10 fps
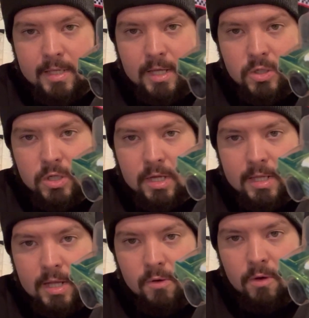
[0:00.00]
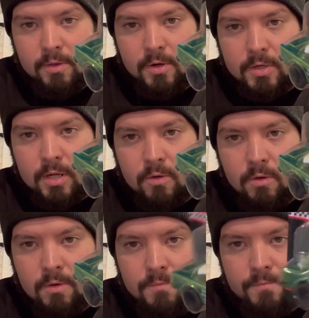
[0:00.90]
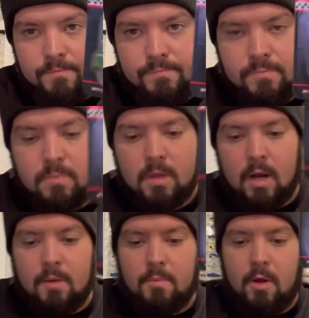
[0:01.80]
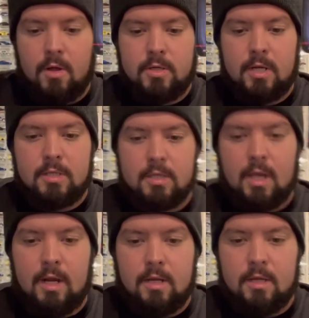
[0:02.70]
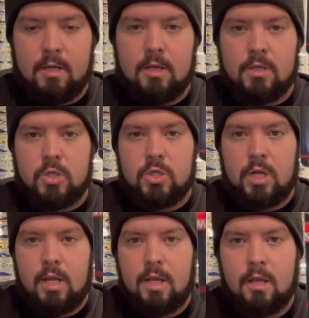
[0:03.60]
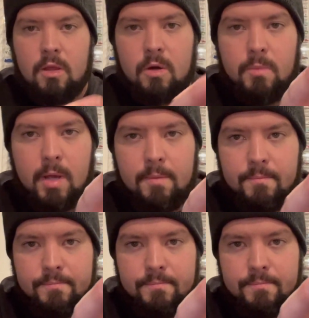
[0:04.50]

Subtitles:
engine detail on there too. Now, I apologize if that shaking a little bit,